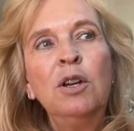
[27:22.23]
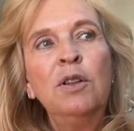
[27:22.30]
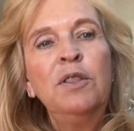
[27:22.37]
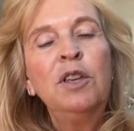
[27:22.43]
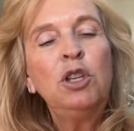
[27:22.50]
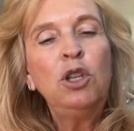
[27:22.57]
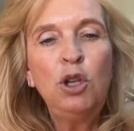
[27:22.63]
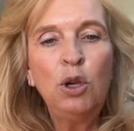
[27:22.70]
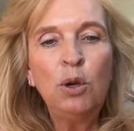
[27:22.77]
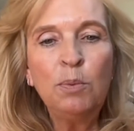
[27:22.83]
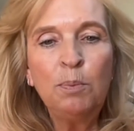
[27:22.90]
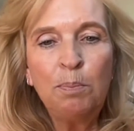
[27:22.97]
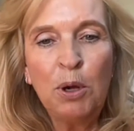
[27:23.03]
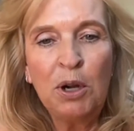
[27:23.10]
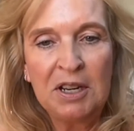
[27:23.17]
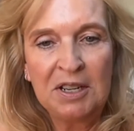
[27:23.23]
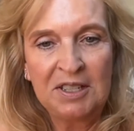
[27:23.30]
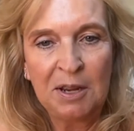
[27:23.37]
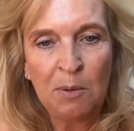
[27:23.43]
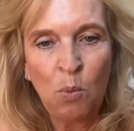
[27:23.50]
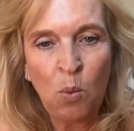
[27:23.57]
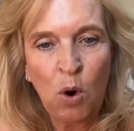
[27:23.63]
that you'd put in
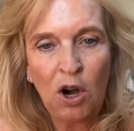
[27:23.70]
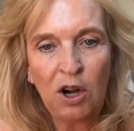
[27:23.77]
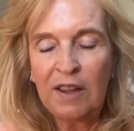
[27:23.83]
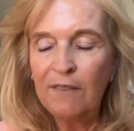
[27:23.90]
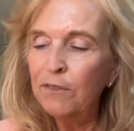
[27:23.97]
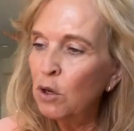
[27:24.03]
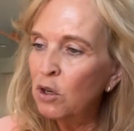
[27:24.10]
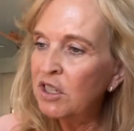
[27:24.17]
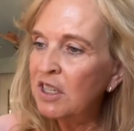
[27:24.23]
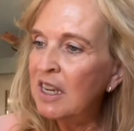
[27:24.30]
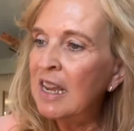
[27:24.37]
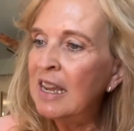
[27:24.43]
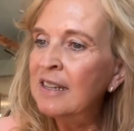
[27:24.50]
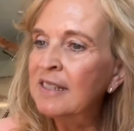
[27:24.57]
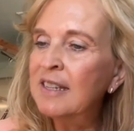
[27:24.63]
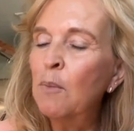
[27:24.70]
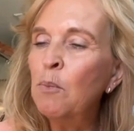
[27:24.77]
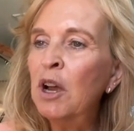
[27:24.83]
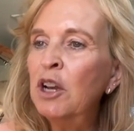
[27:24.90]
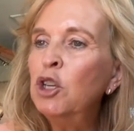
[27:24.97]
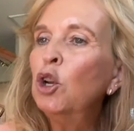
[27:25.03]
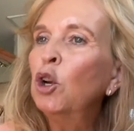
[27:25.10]
some work. If you're seeing
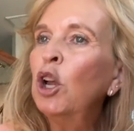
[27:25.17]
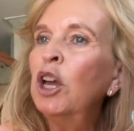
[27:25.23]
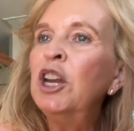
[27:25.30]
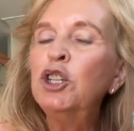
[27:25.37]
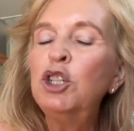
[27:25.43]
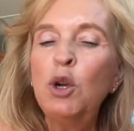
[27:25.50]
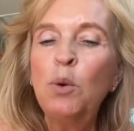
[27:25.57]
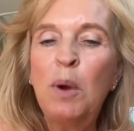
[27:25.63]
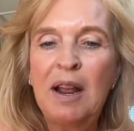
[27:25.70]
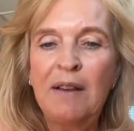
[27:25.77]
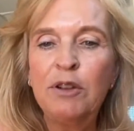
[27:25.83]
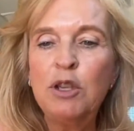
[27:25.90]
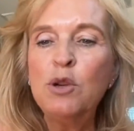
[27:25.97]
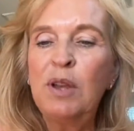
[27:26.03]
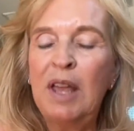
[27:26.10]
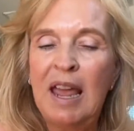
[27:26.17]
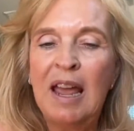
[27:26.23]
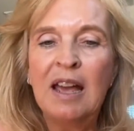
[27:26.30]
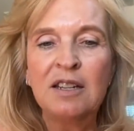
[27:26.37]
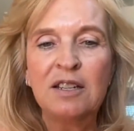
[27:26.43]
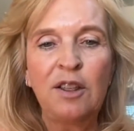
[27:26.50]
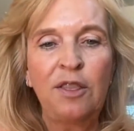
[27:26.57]
someone, you're going to do whatever you
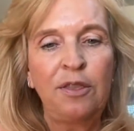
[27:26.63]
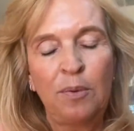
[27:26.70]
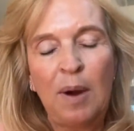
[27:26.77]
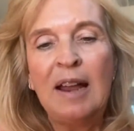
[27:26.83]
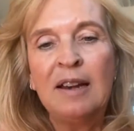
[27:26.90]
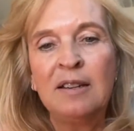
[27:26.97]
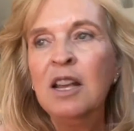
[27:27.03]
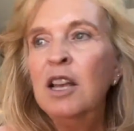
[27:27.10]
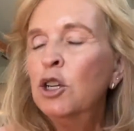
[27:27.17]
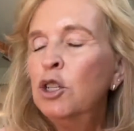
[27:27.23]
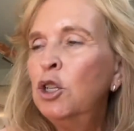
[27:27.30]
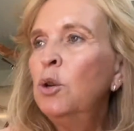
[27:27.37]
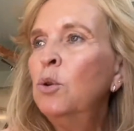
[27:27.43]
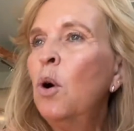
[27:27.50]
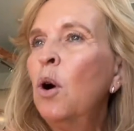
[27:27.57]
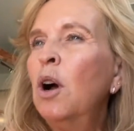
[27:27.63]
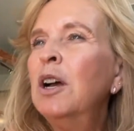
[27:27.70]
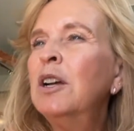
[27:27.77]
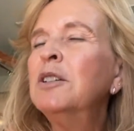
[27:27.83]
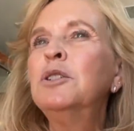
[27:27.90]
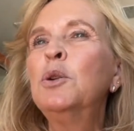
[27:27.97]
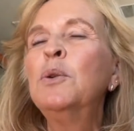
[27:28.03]
can to threaten to
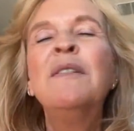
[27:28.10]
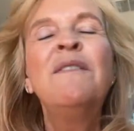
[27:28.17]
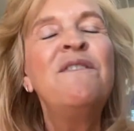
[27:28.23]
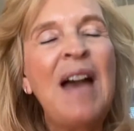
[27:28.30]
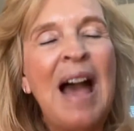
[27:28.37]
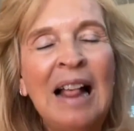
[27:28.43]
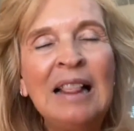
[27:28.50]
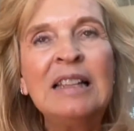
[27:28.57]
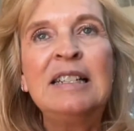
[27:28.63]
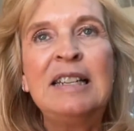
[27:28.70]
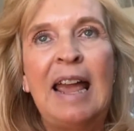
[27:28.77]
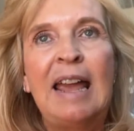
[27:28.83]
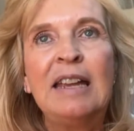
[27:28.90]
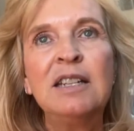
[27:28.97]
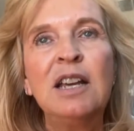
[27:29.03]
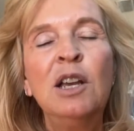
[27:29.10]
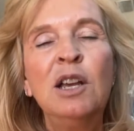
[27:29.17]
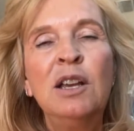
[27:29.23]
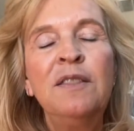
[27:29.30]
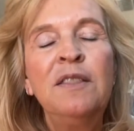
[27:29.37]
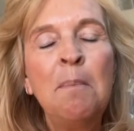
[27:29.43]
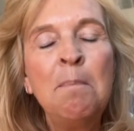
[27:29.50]
invalidate
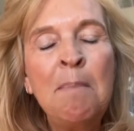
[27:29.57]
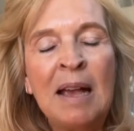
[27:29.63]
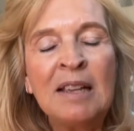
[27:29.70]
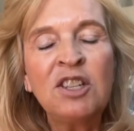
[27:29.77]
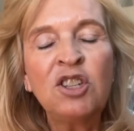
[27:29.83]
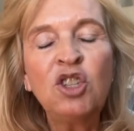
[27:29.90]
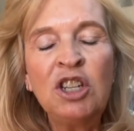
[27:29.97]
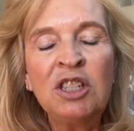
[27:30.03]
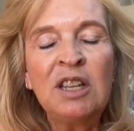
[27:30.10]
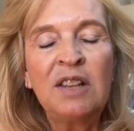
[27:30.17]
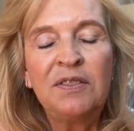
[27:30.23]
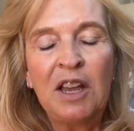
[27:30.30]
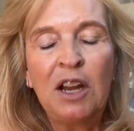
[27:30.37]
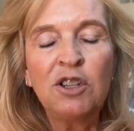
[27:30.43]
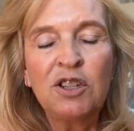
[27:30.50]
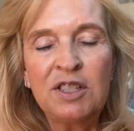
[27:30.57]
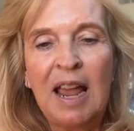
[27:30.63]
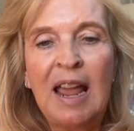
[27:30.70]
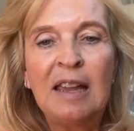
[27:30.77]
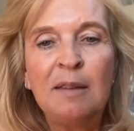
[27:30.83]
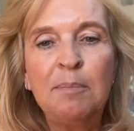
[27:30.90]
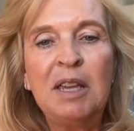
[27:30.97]
the messaging that they're
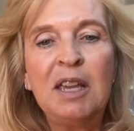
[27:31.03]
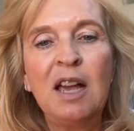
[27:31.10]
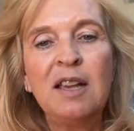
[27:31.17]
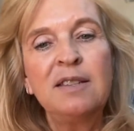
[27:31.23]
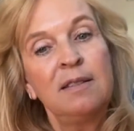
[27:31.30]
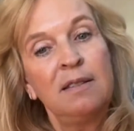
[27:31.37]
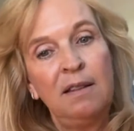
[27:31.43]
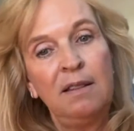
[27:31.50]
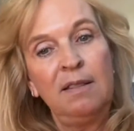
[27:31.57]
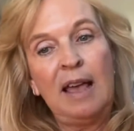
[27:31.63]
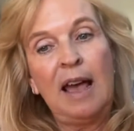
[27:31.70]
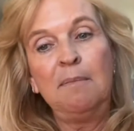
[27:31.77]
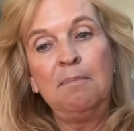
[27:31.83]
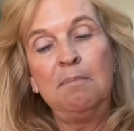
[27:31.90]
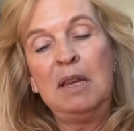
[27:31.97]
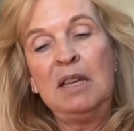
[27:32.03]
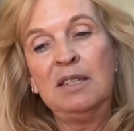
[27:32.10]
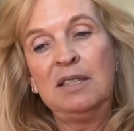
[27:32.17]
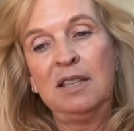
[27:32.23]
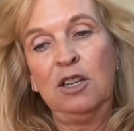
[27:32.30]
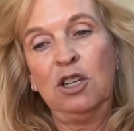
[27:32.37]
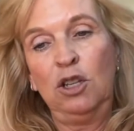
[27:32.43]
saying, because that means
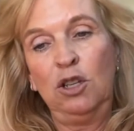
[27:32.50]
that